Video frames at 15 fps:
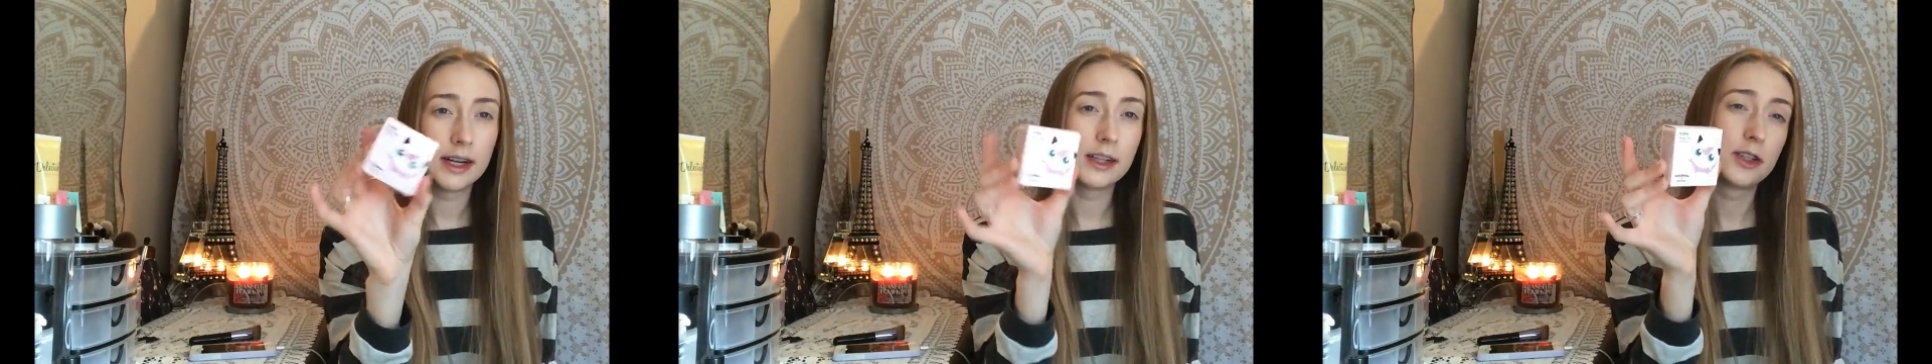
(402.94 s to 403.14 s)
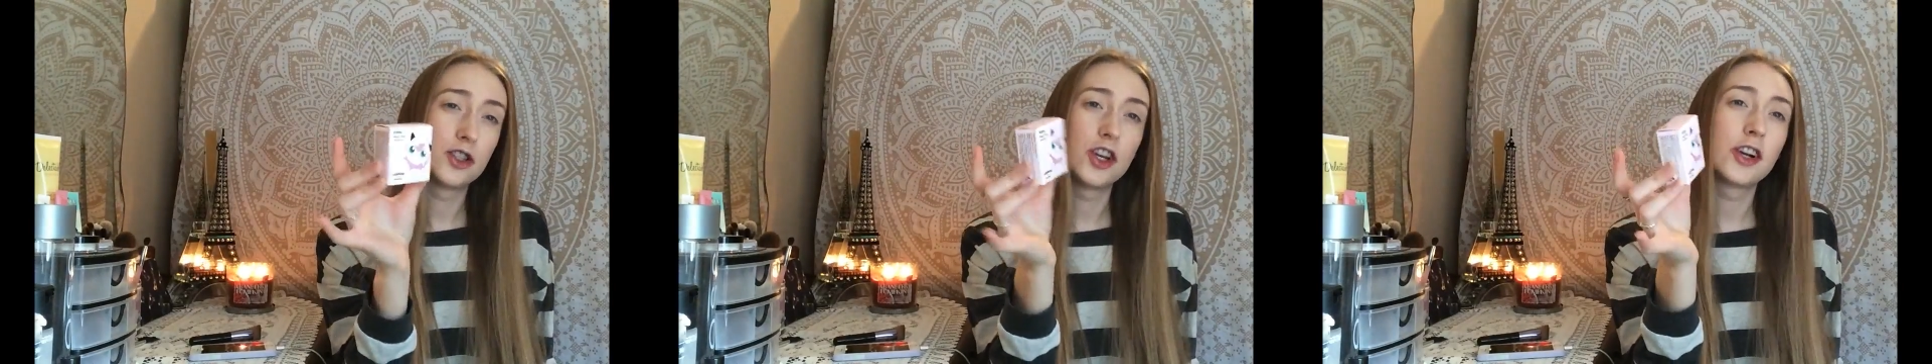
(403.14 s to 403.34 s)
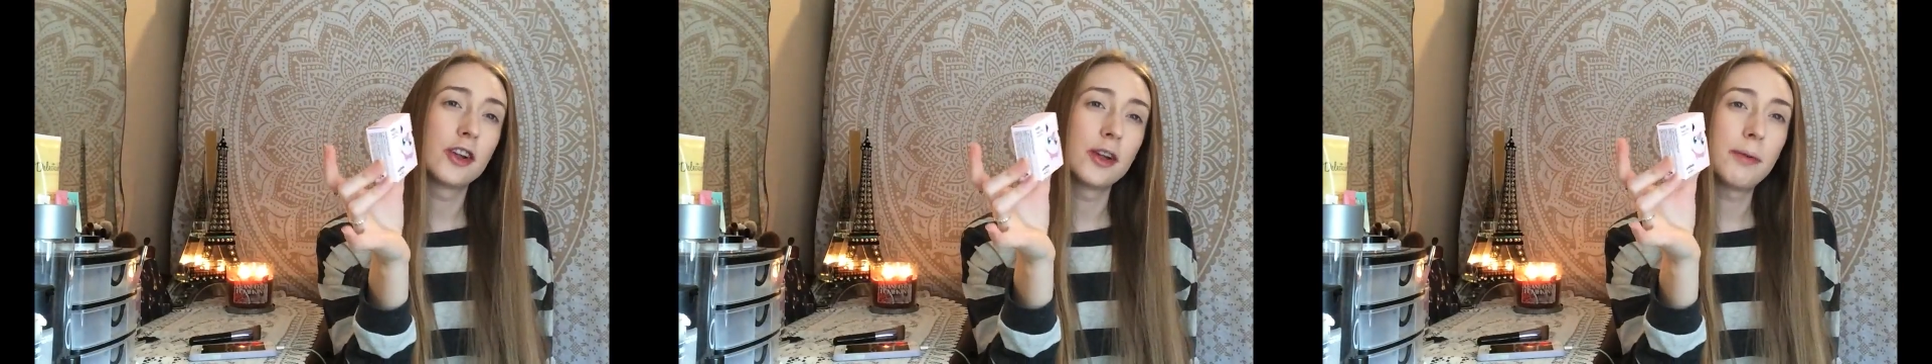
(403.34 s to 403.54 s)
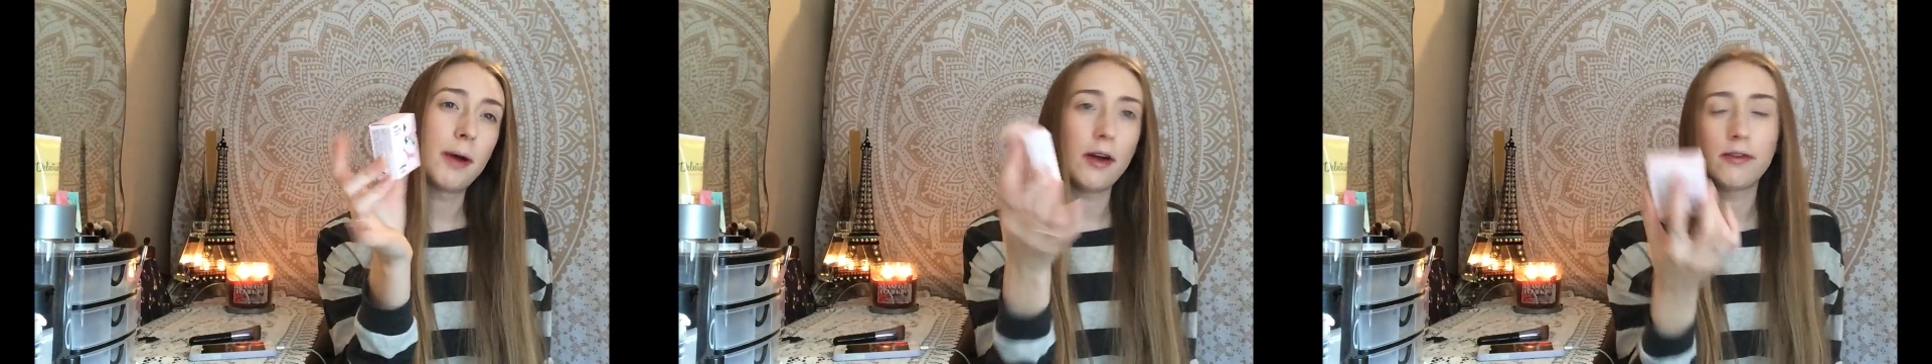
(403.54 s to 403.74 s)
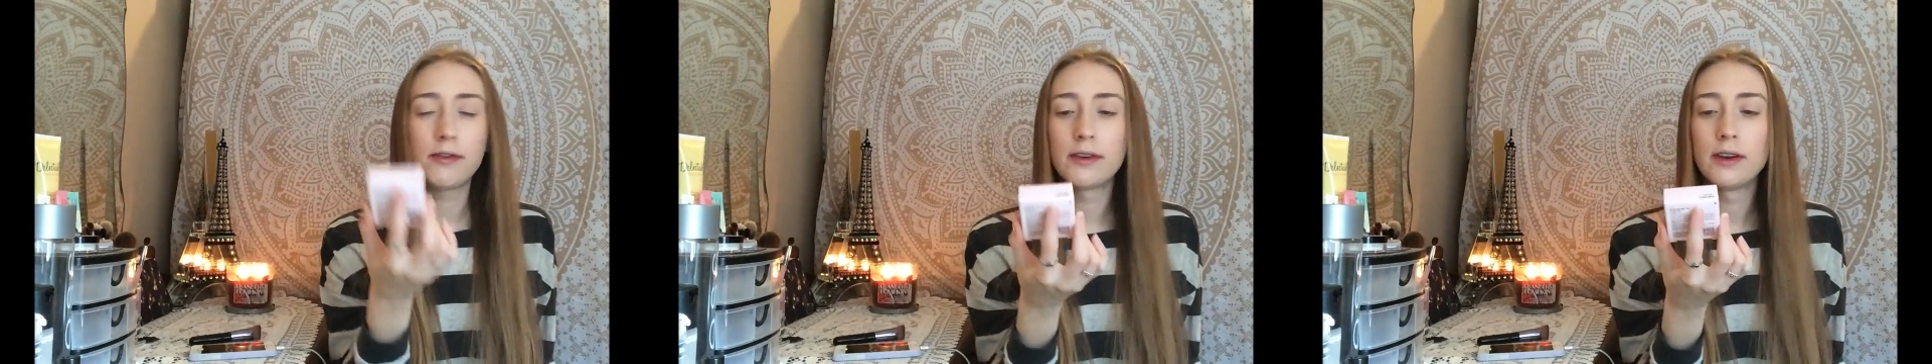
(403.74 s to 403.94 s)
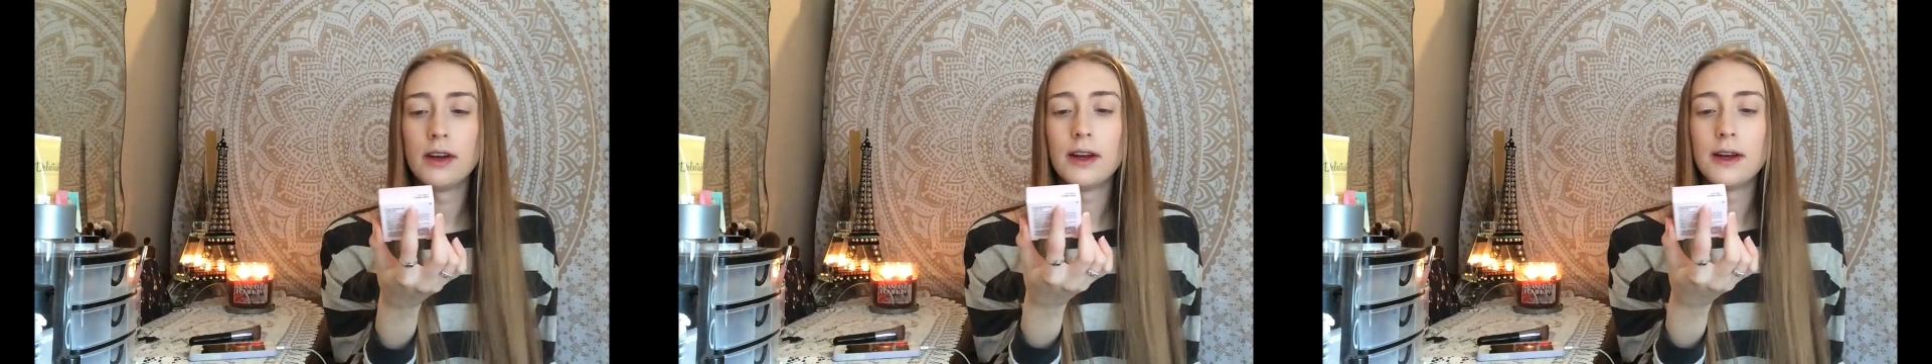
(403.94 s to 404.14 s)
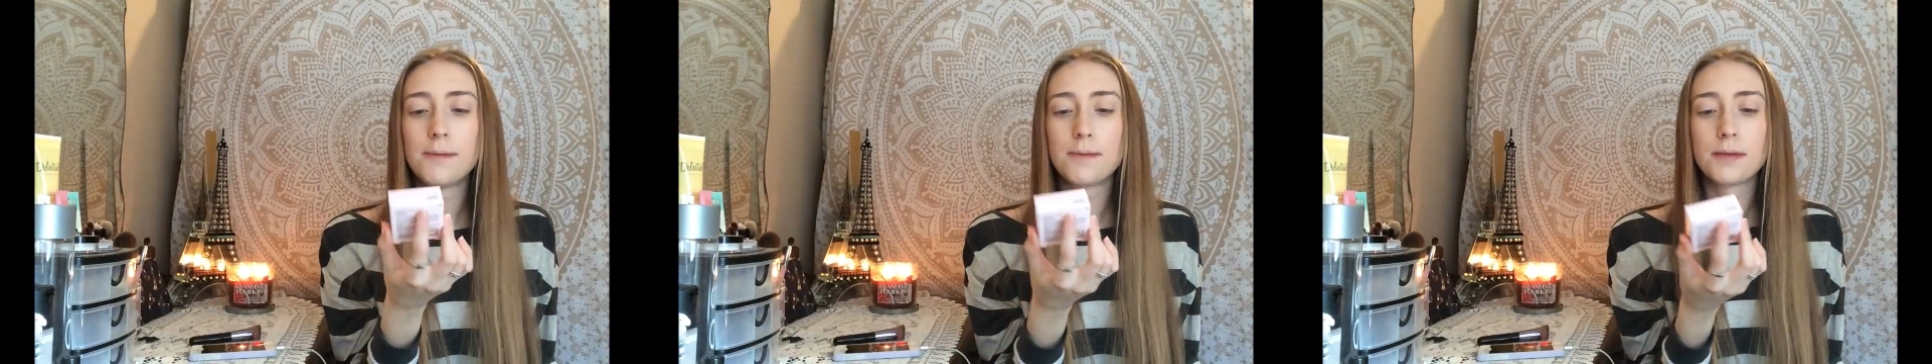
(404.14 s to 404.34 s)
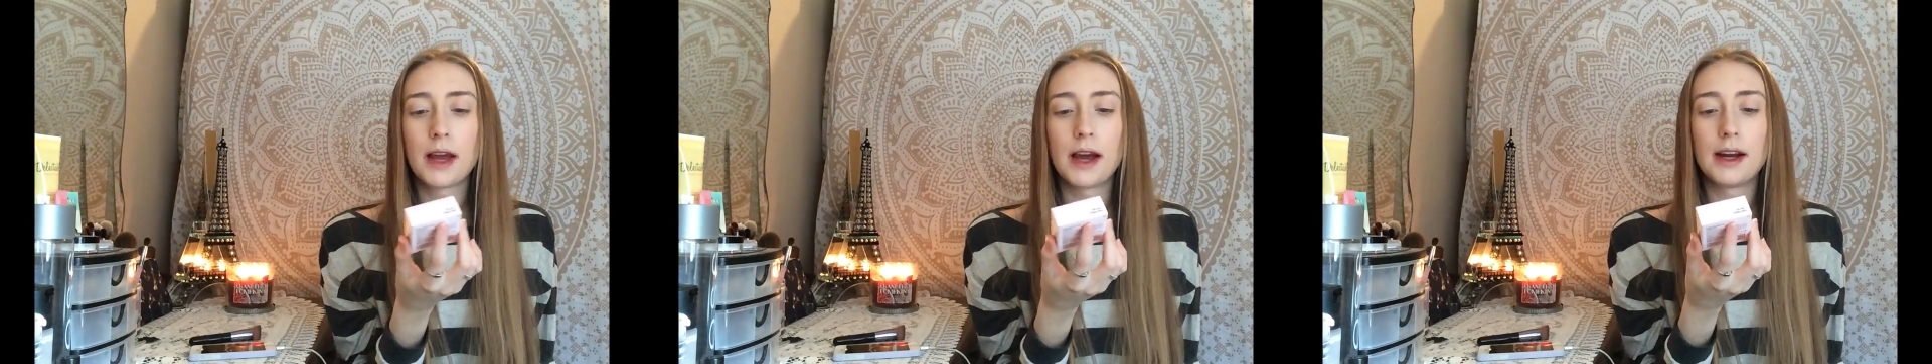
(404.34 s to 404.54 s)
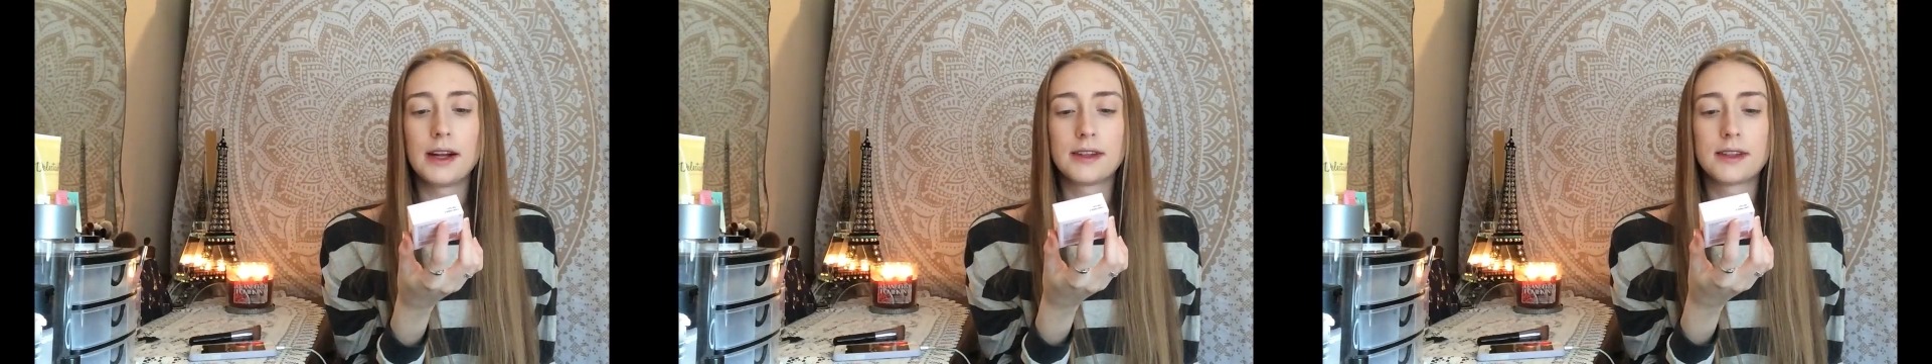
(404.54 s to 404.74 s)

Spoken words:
It's Jigglypuff. And